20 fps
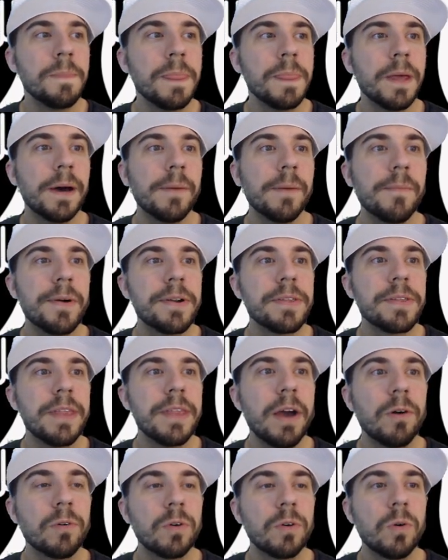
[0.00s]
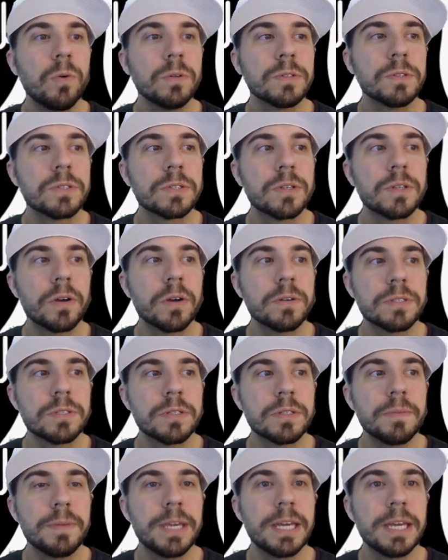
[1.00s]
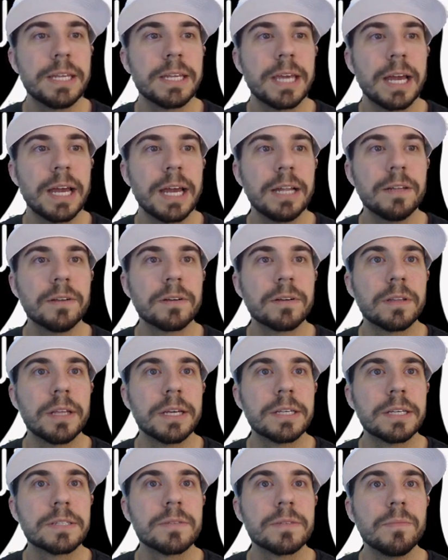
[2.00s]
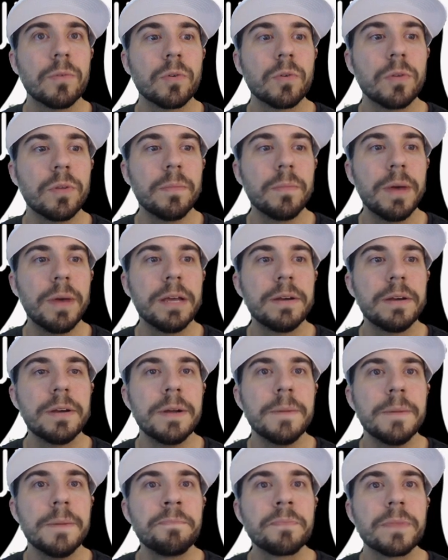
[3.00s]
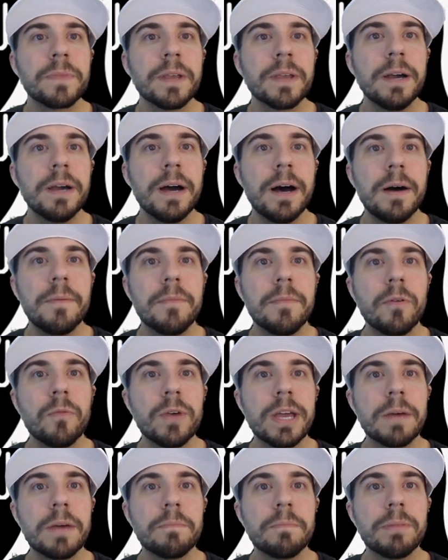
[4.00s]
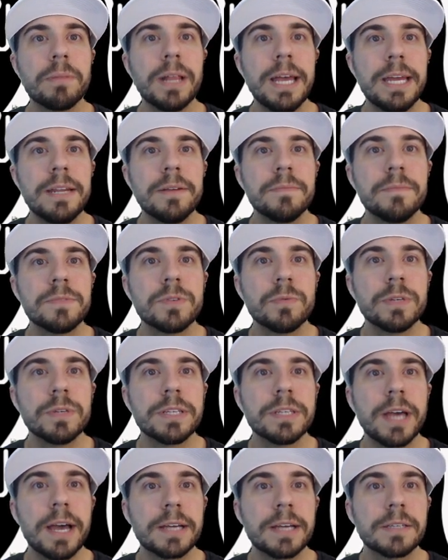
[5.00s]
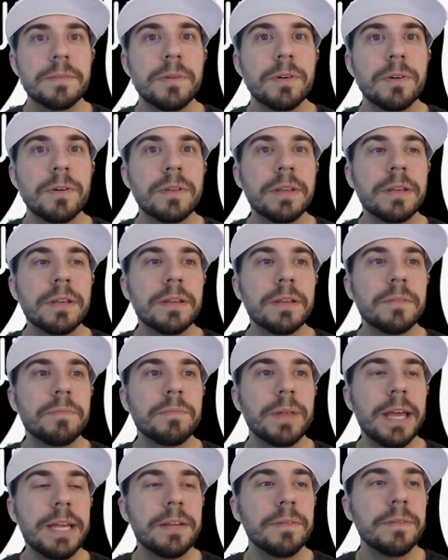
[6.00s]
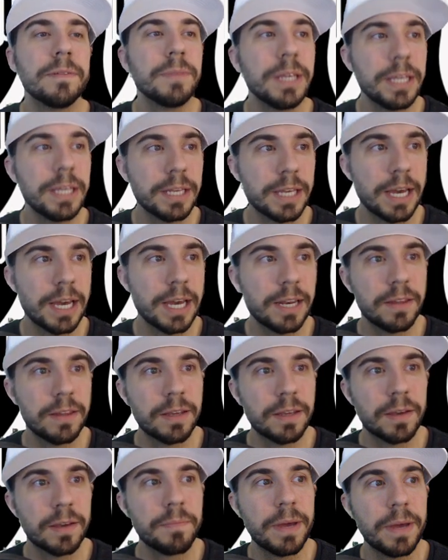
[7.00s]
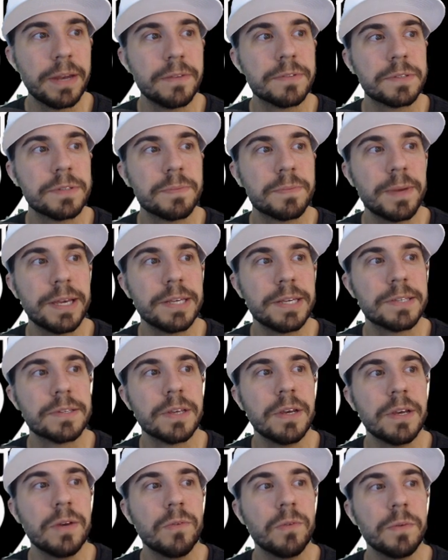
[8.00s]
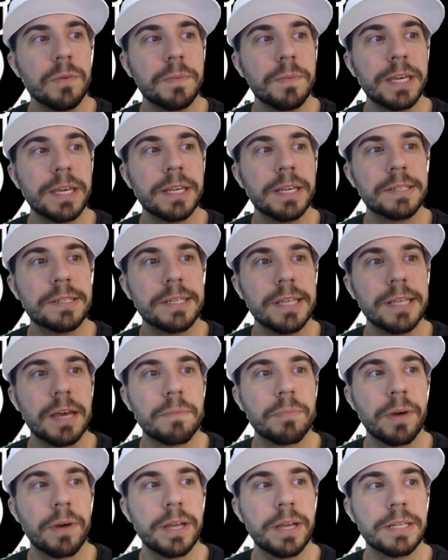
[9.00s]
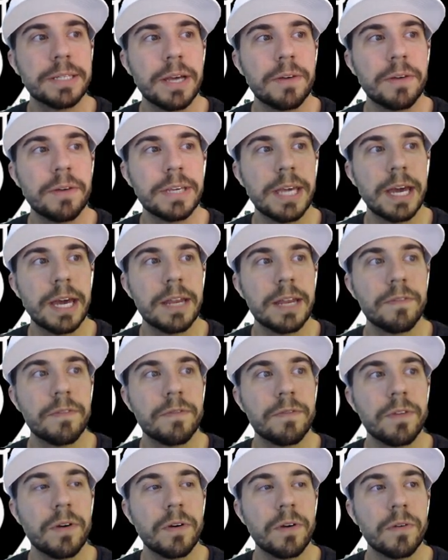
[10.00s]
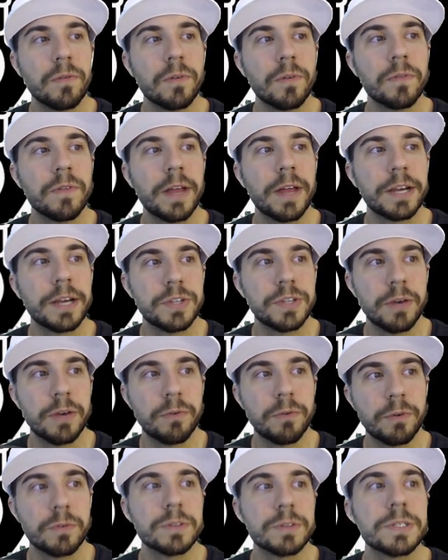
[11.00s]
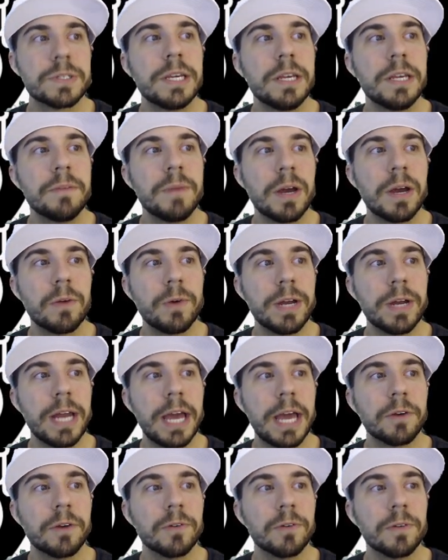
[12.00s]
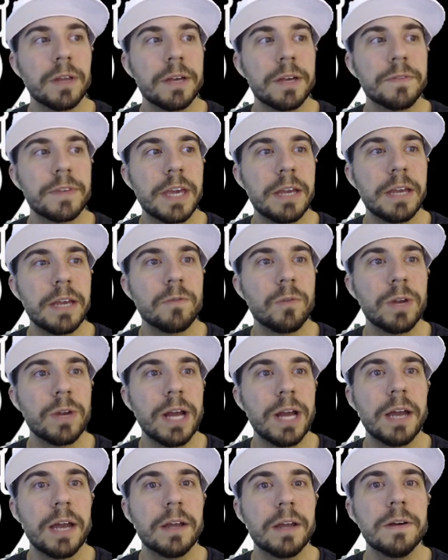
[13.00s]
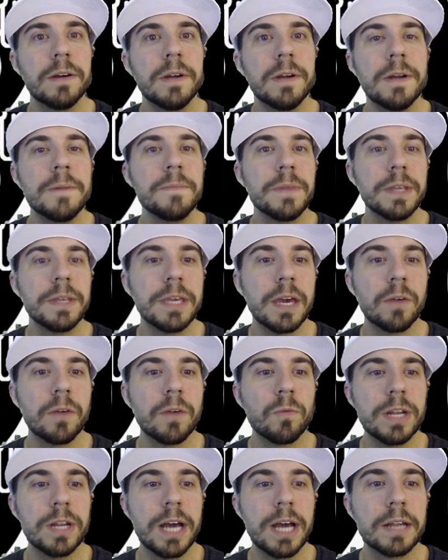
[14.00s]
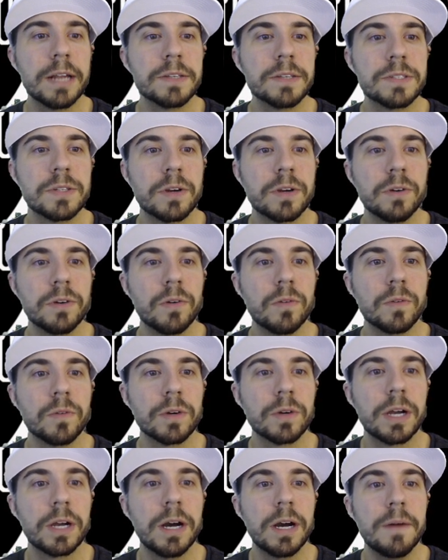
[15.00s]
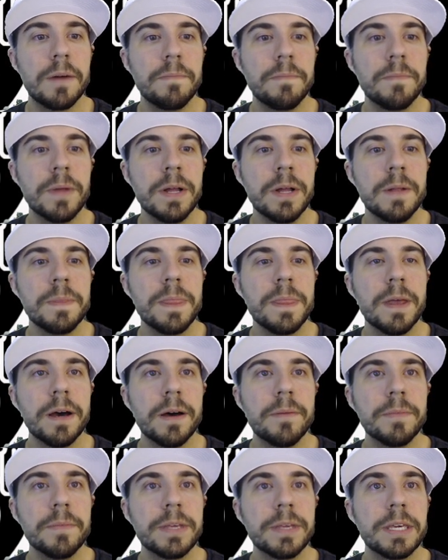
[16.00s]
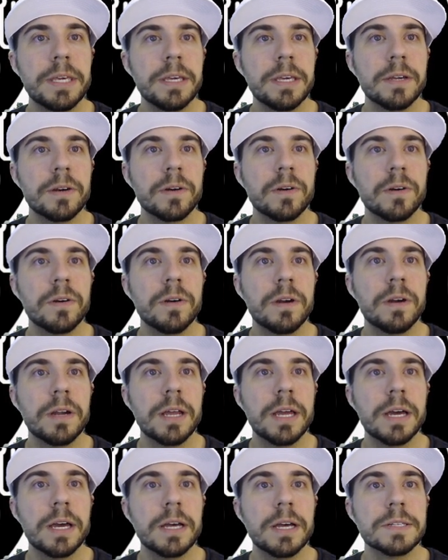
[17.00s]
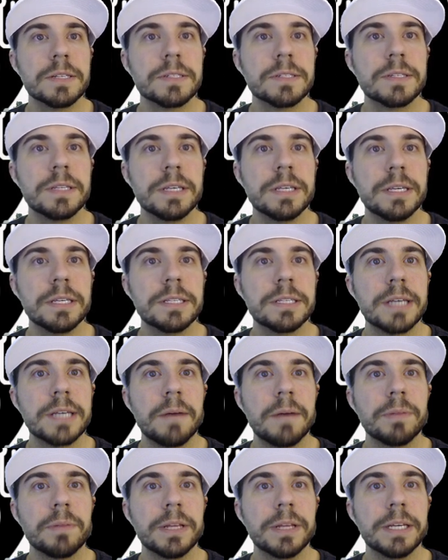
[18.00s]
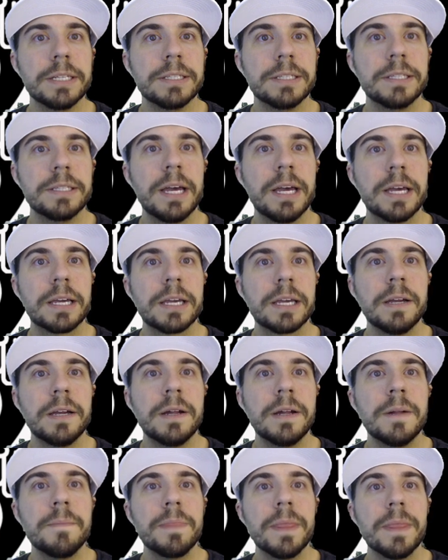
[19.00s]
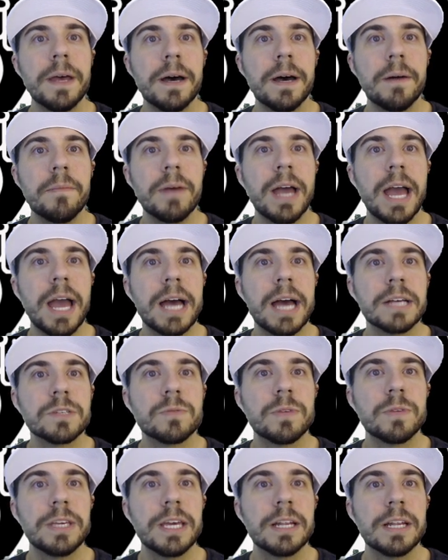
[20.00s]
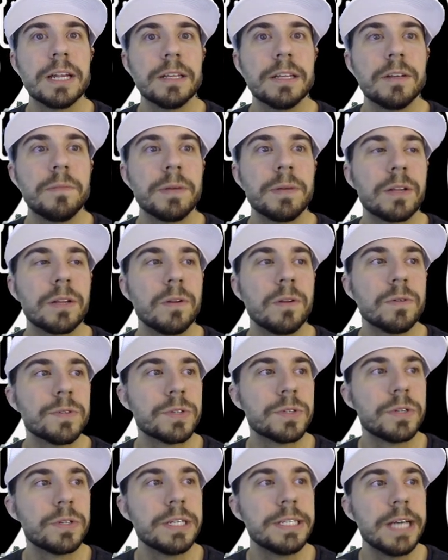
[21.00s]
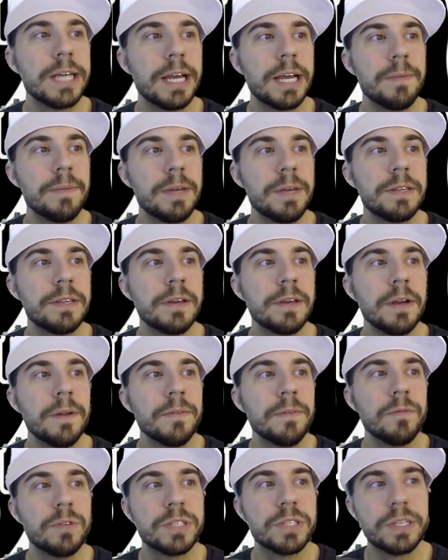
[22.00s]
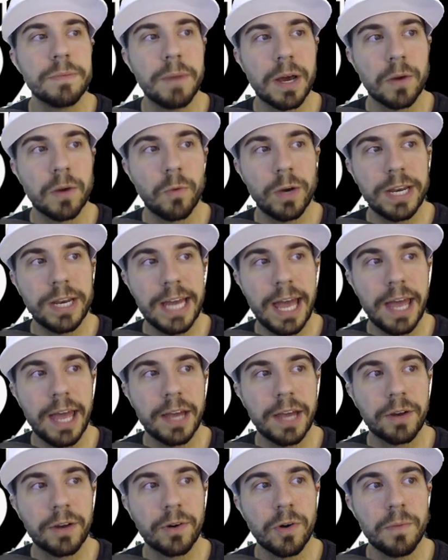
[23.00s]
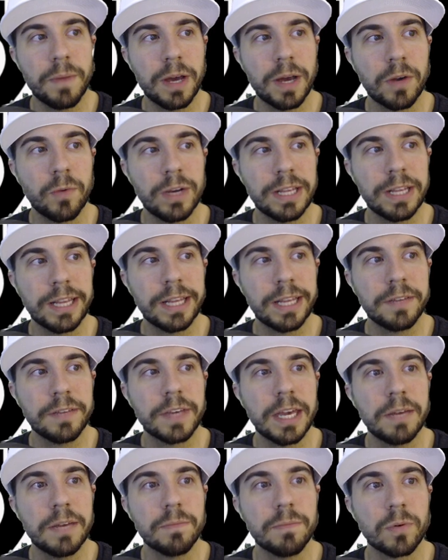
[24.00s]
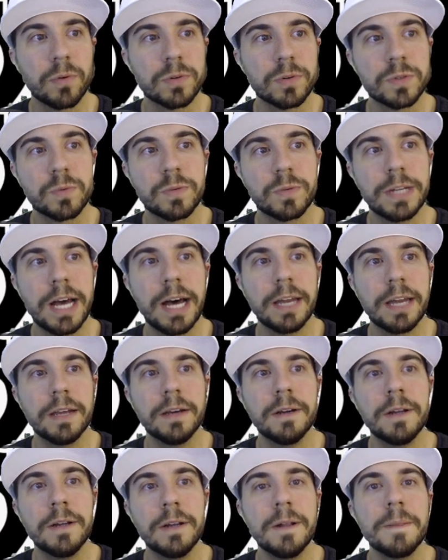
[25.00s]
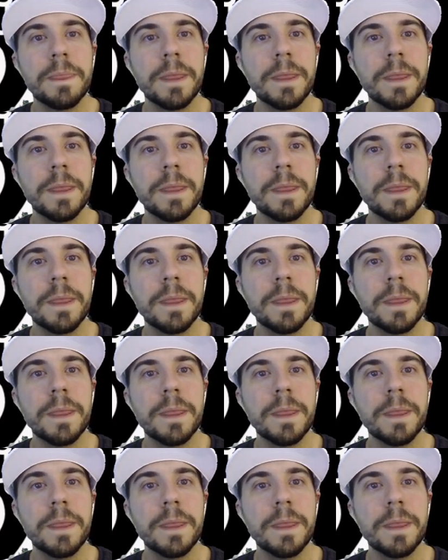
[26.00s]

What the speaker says: Now gold starts to begin to kind of look like some more of the meta. We get platinum, so we talked about the platinum being kind of the competitive space. We begin to see that breakdown again of the reflection that we were seeing. Mono white aggro, life gain, Winata. Again, Winata starting to overcome here as the top played deck. As we get a little bit closer to diamond, we see mono white aggro, mono white life gain, Boros, Winata.